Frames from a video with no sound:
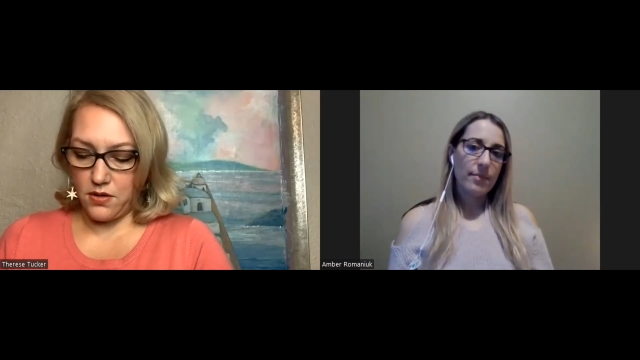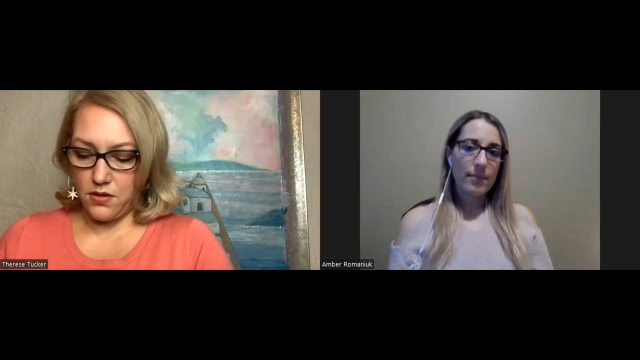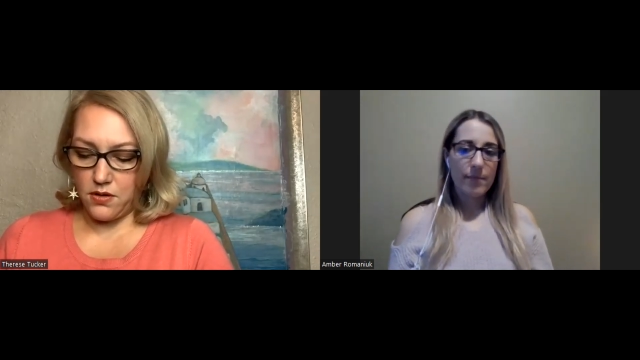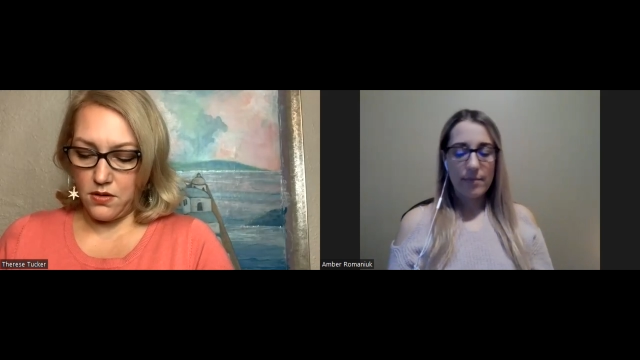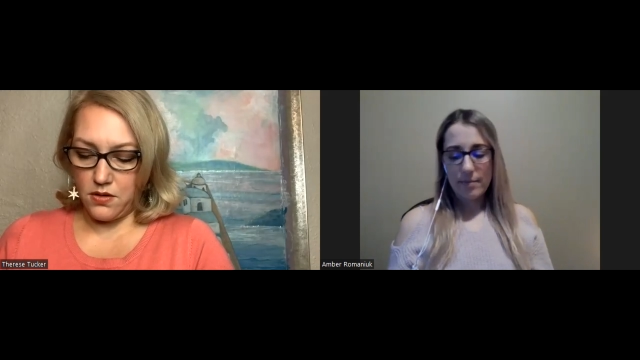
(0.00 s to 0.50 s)

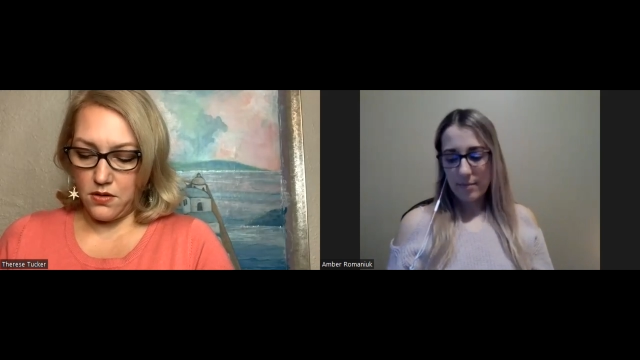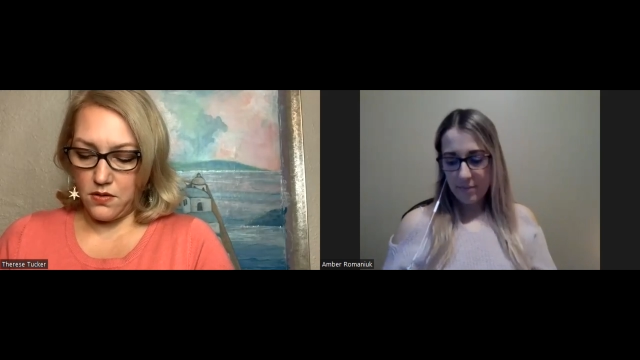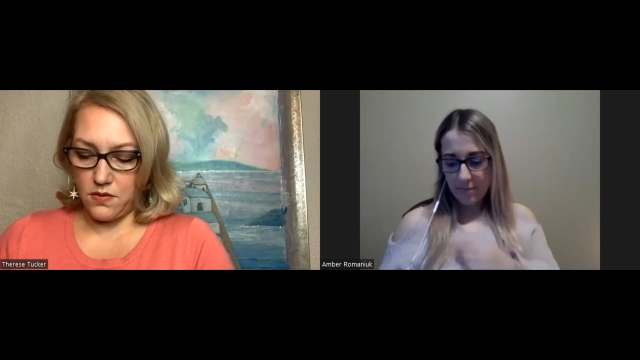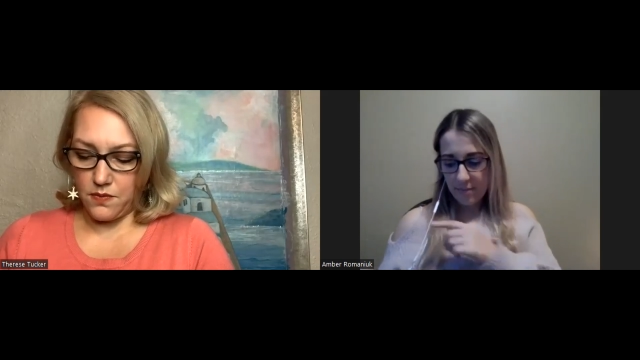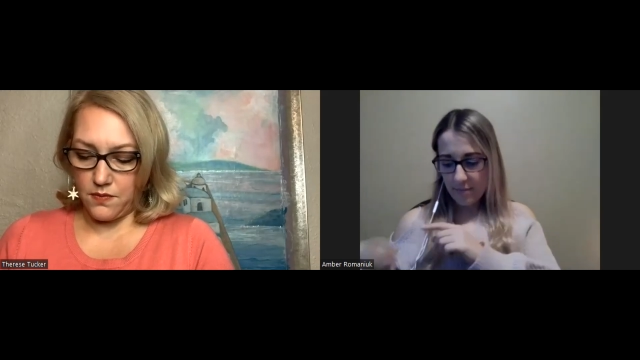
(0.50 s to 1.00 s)

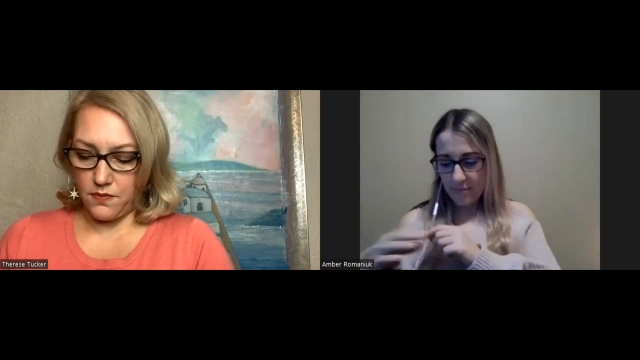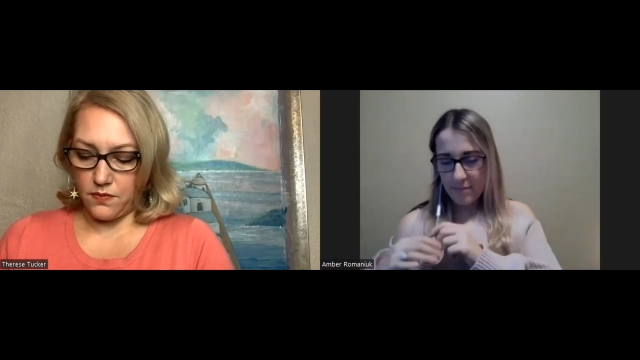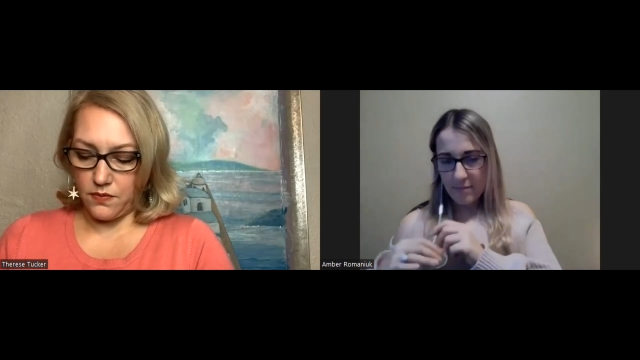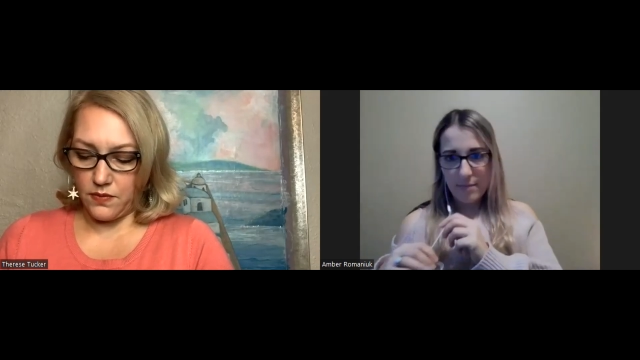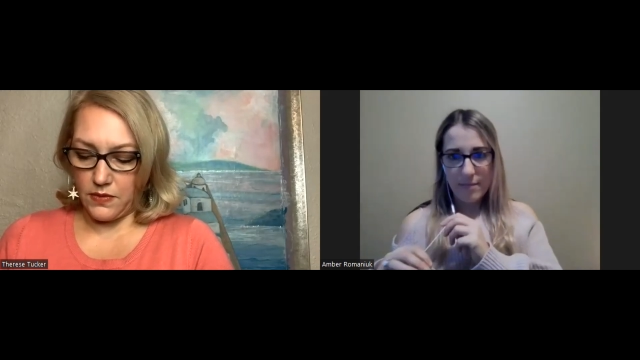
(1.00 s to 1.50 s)

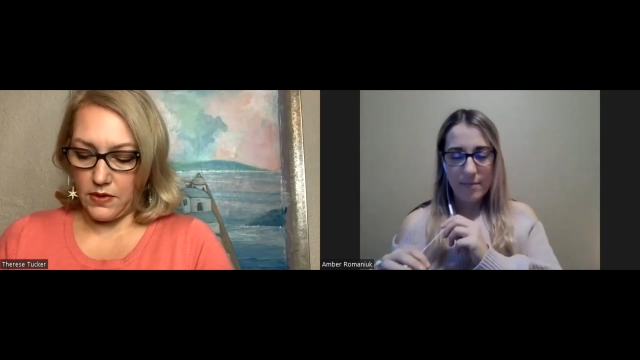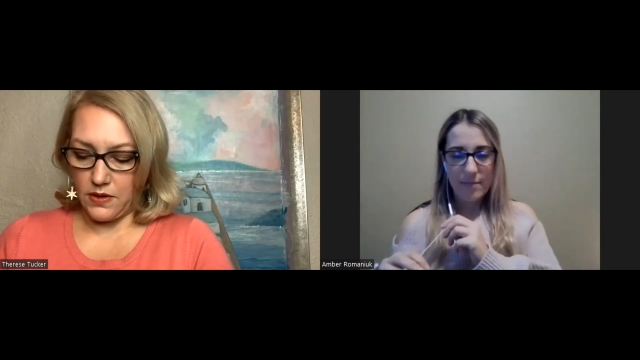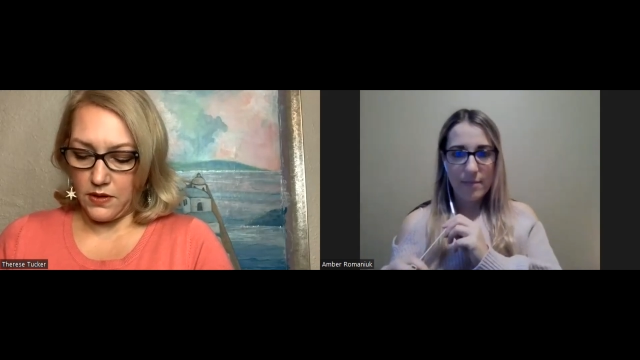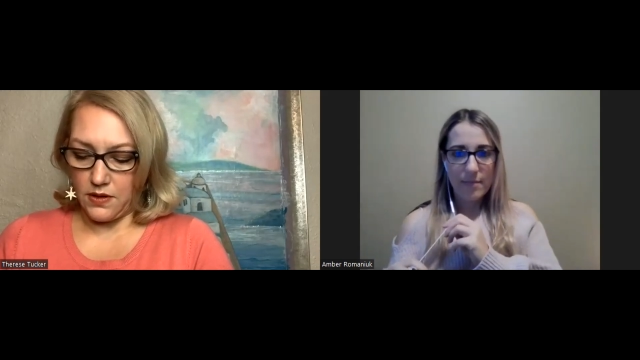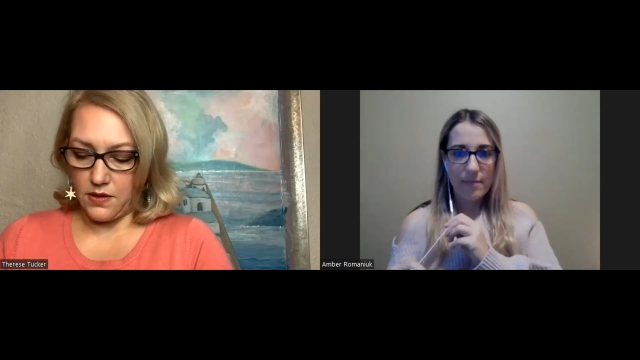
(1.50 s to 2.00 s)

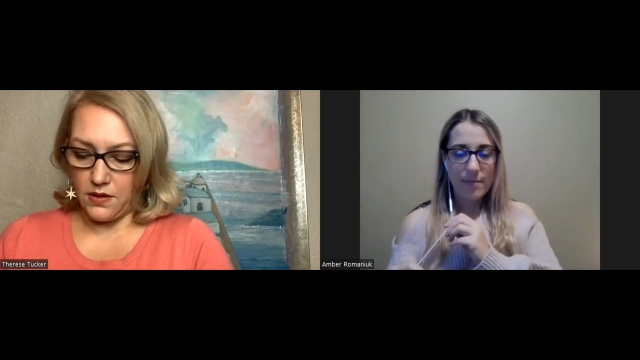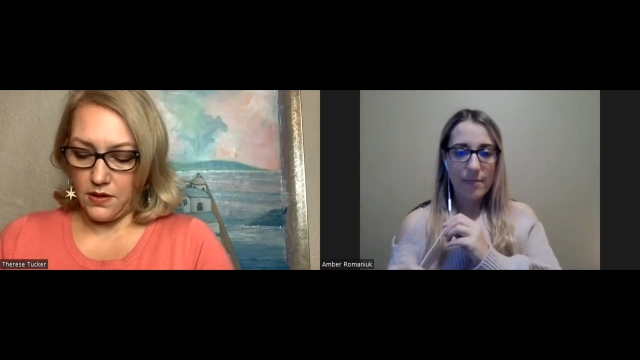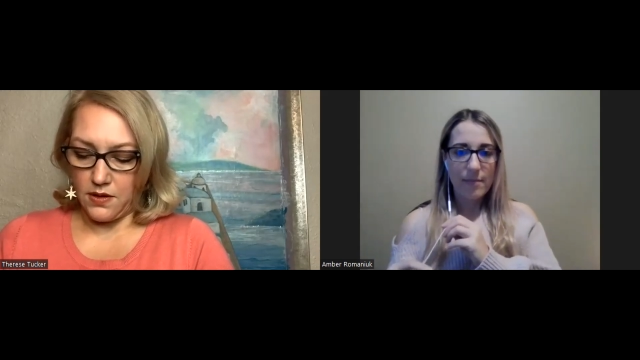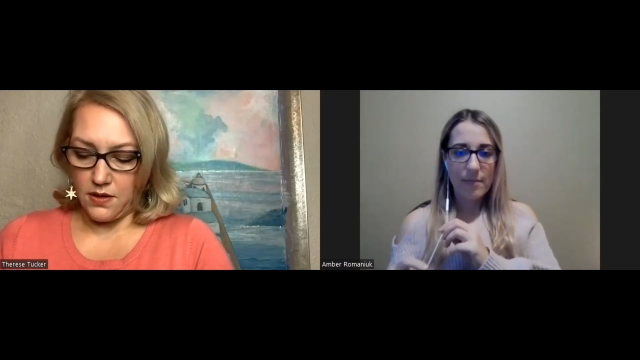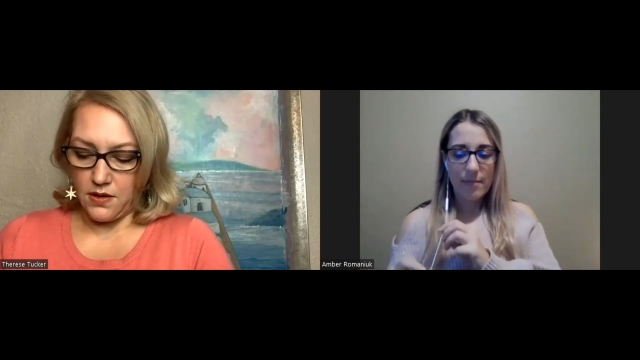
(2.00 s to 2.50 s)

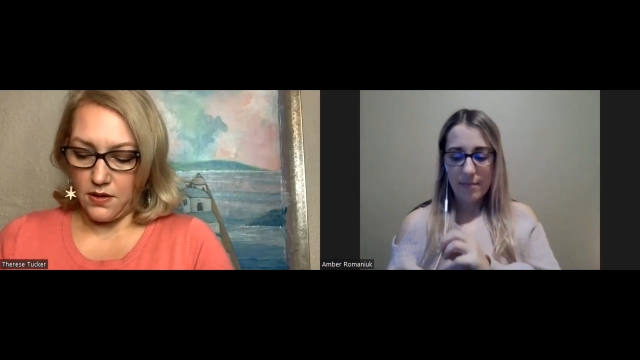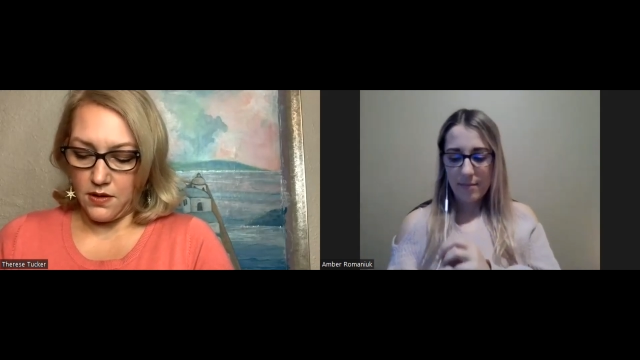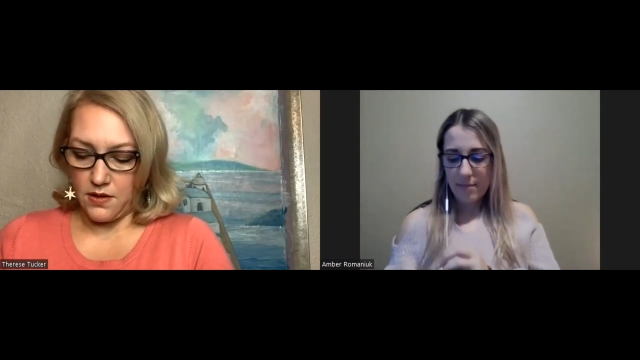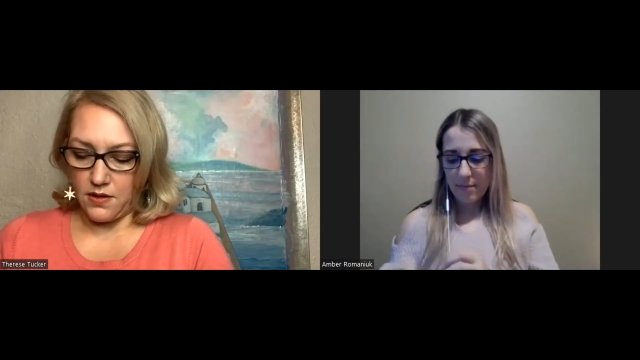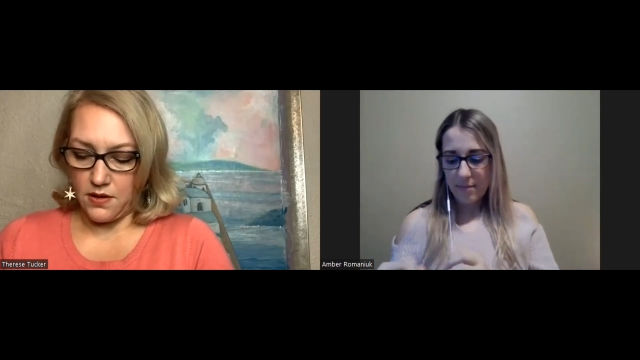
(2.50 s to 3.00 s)

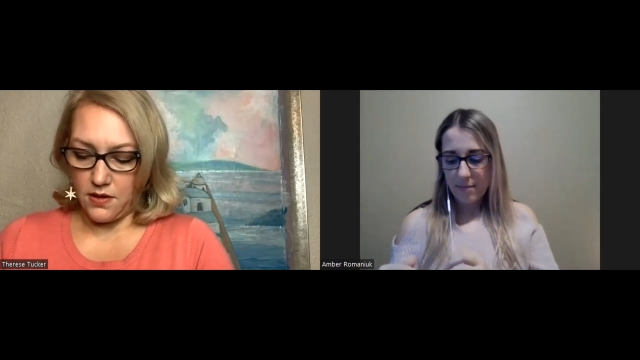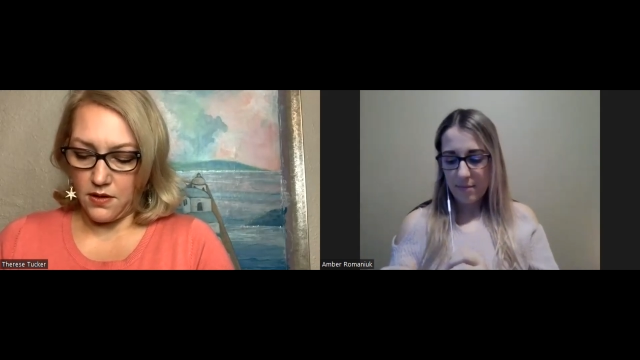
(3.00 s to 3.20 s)
Nobody speaks.